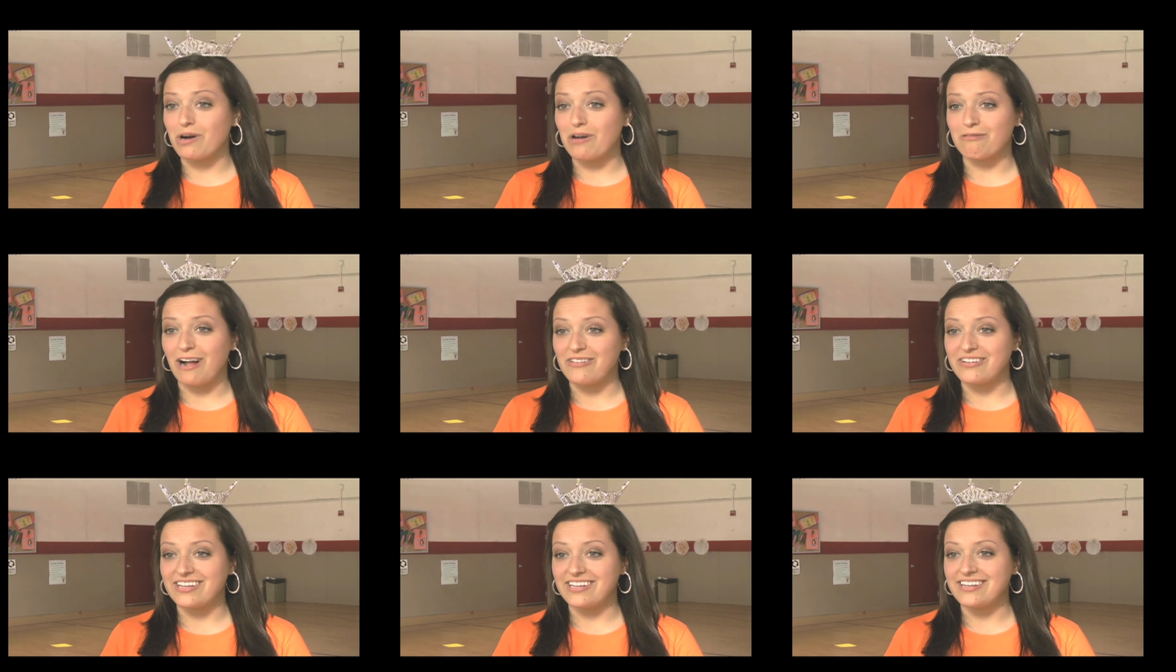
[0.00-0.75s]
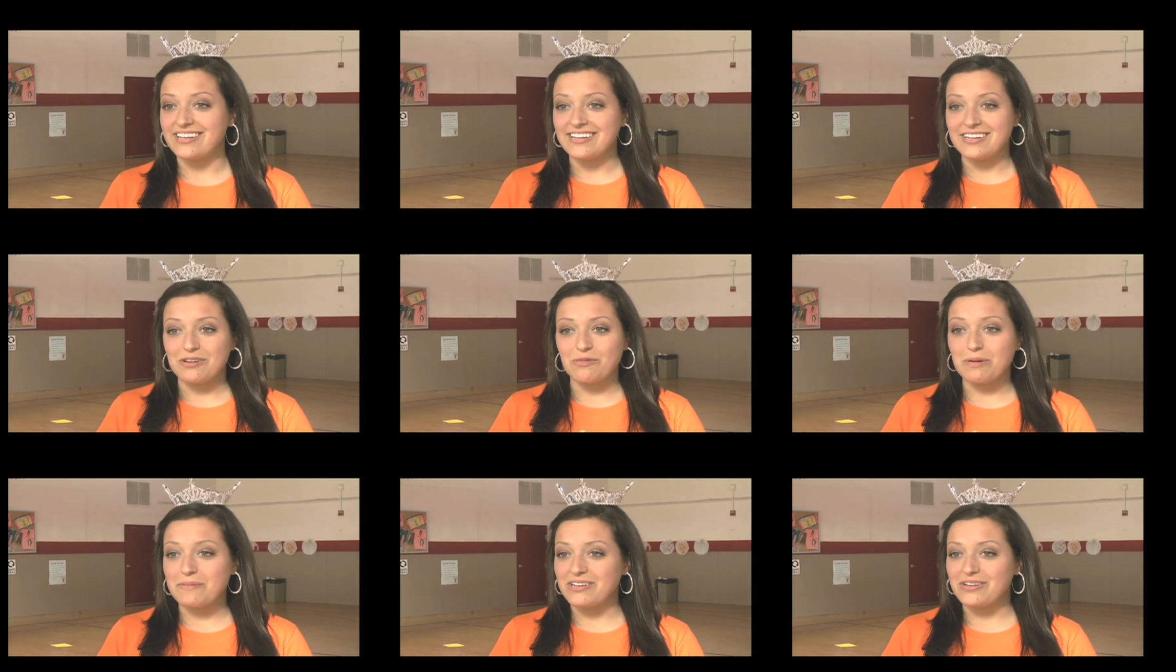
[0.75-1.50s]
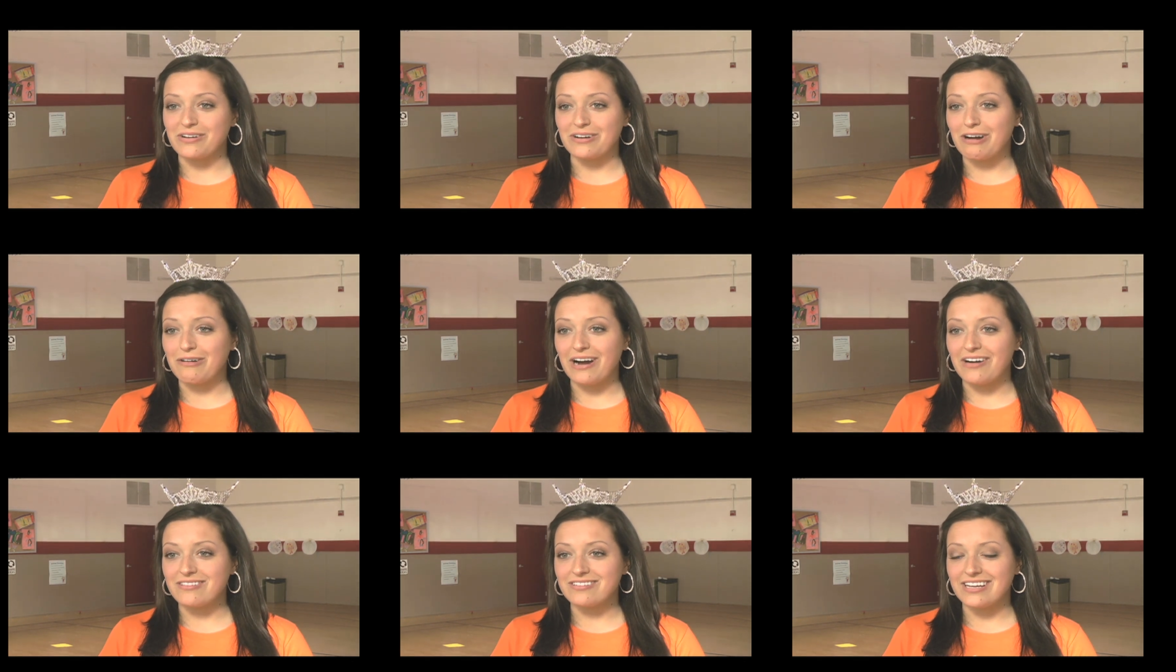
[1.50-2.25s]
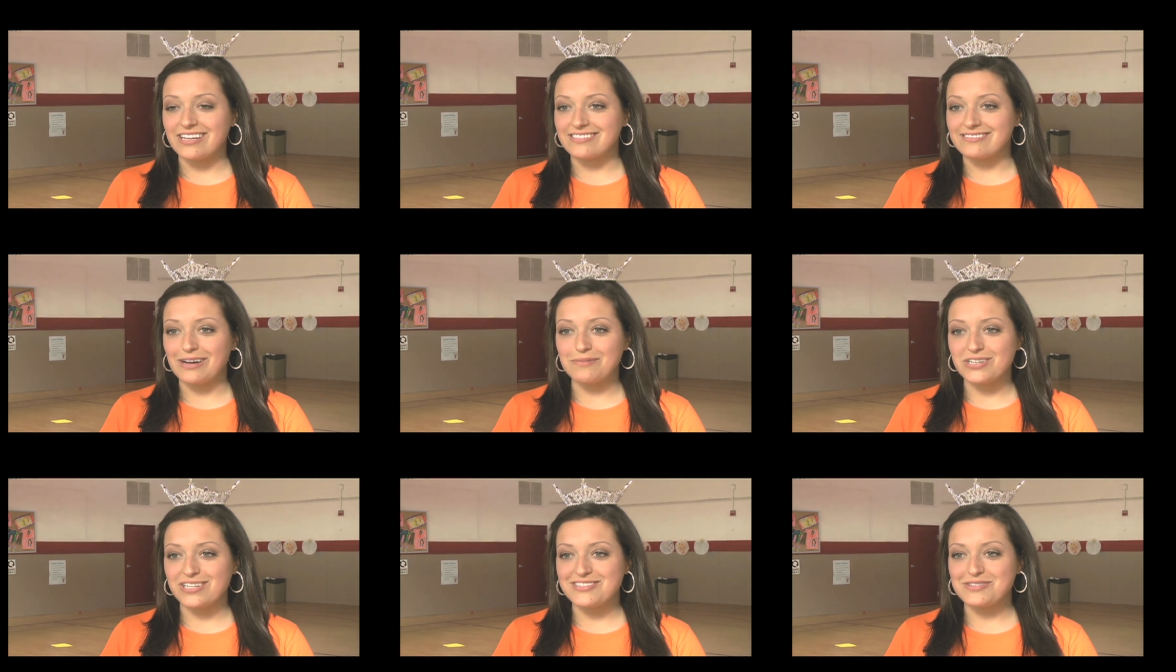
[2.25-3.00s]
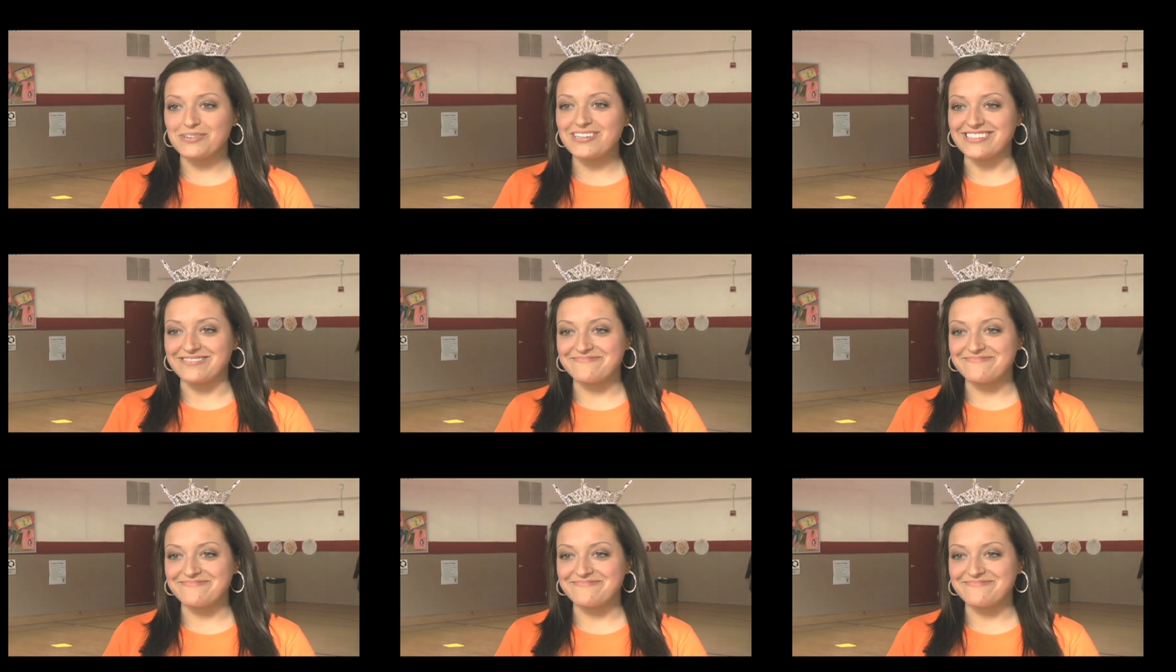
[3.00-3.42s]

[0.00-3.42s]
well-rounded women who can go out and help change the world.